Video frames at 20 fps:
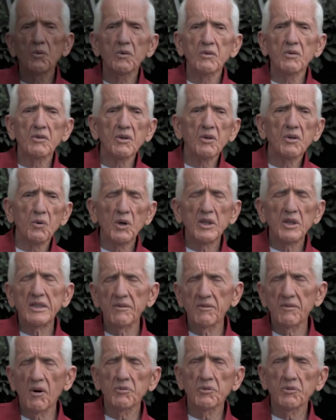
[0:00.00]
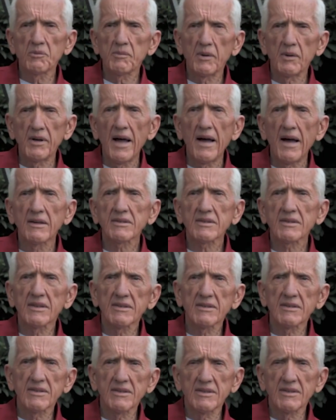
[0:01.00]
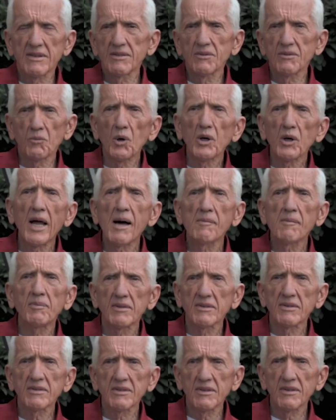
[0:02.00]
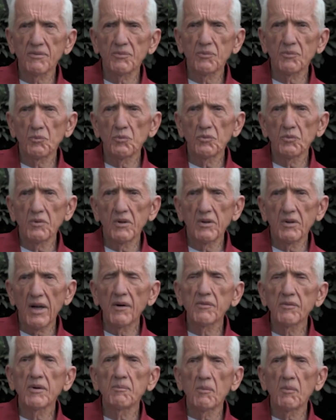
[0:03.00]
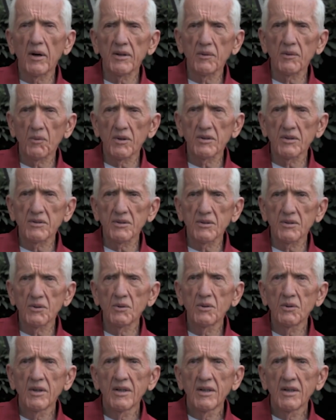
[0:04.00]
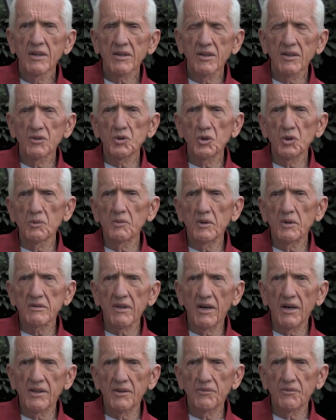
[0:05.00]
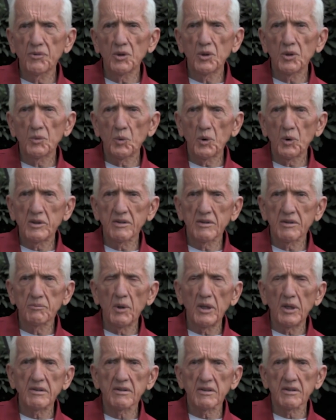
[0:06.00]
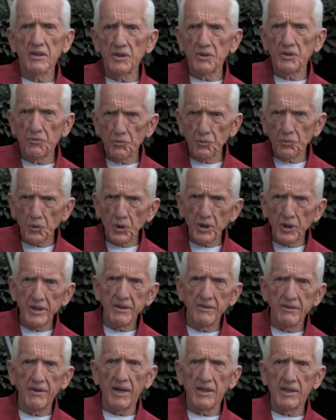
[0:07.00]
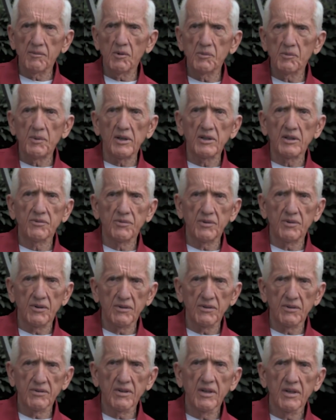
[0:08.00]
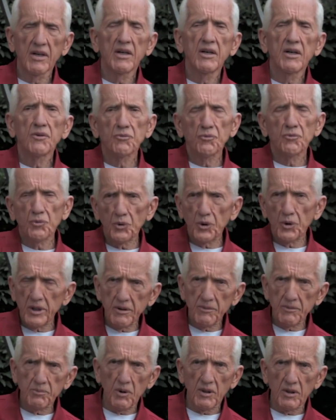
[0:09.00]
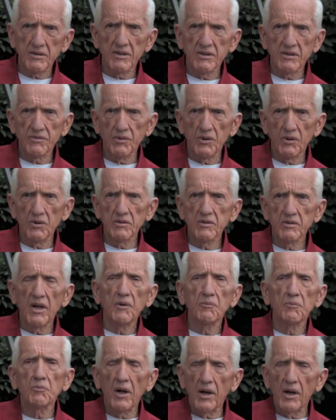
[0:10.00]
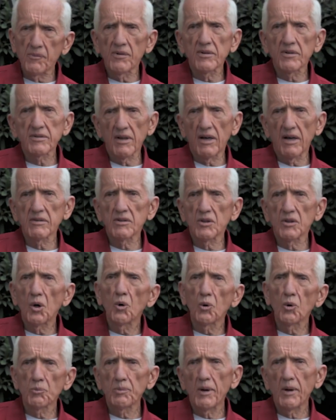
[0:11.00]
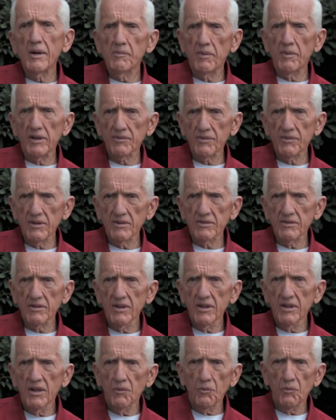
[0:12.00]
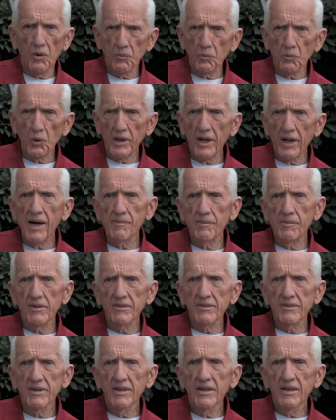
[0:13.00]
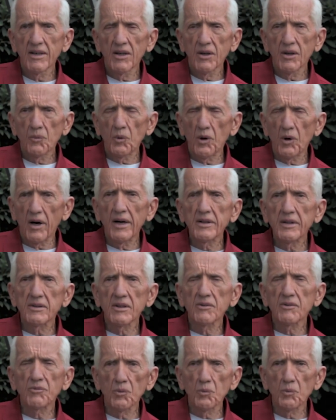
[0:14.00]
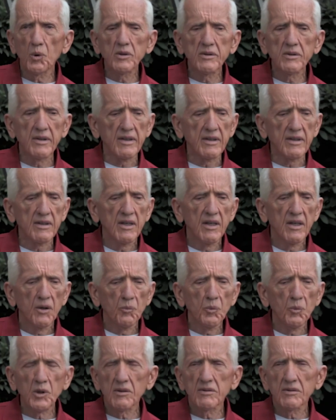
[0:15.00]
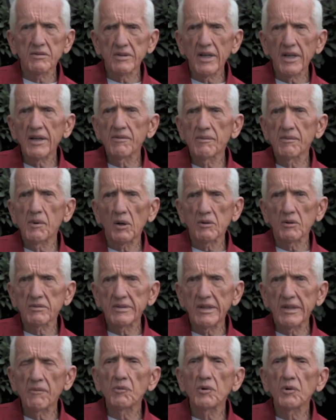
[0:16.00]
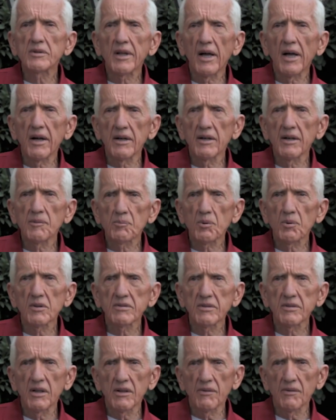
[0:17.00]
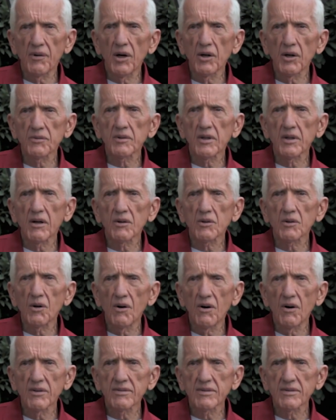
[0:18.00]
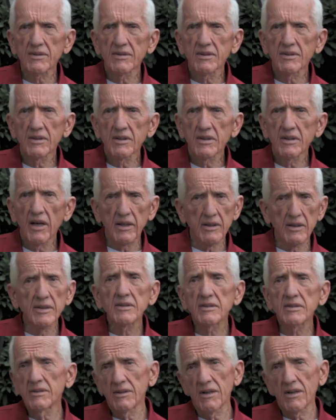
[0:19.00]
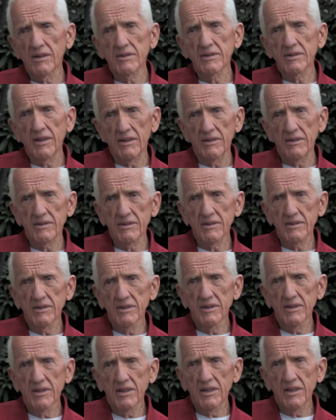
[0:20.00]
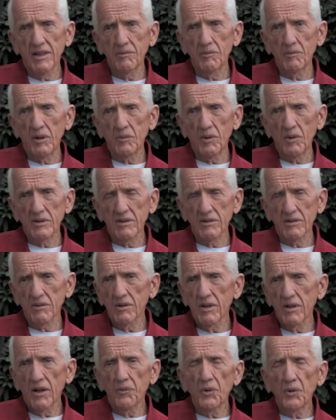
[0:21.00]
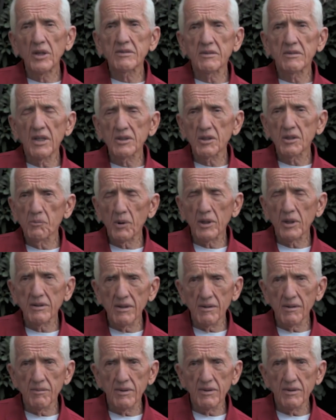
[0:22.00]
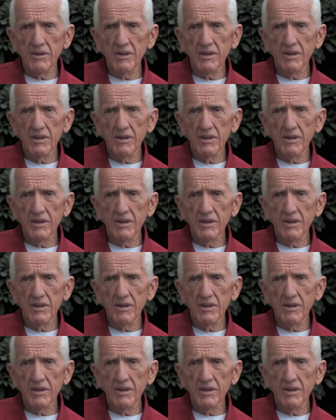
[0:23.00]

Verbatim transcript: the question I've often been asked is what happens if everybody were to consume this kind of food, which is basically free of animal-based foods, free of processed foods, and emphasizing whole plant-based foods. What, what happens? Well, I think for one thing, we could save about 70 to 80% of health care costs, at least in the United States and maybe Western. That's, that's a big number.